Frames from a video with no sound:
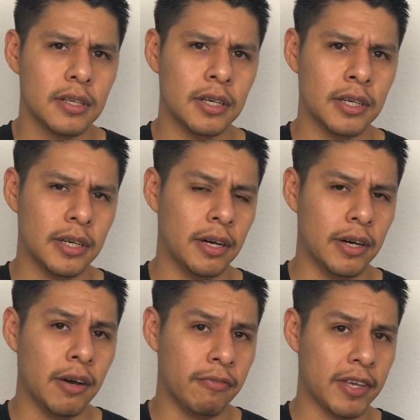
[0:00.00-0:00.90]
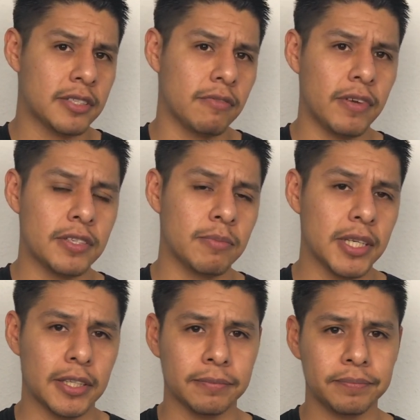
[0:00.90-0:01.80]
a face-to-face
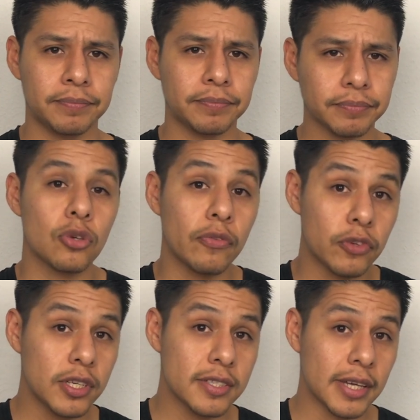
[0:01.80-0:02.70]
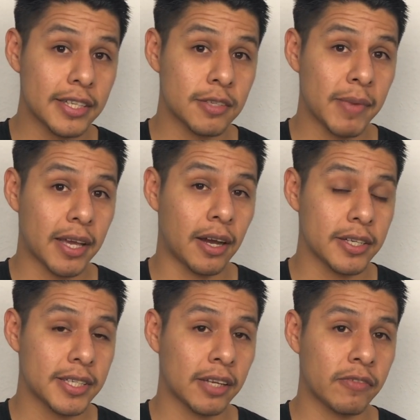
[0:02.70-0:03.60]
meeting. So if you decide to make
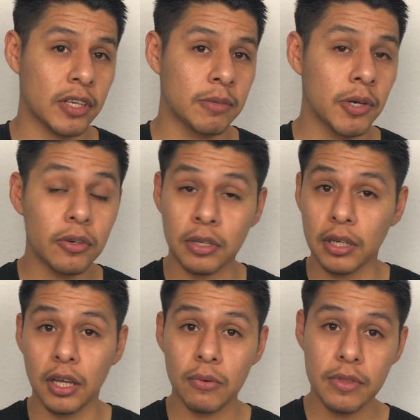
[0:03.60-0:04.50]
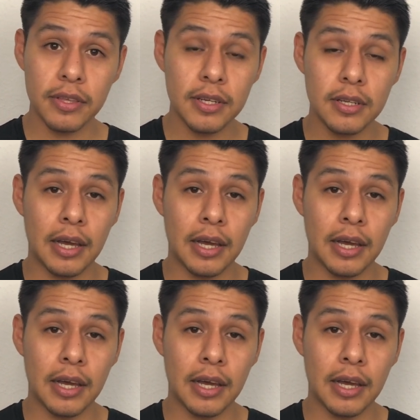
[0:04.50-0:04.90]
contact via email, good luck with it.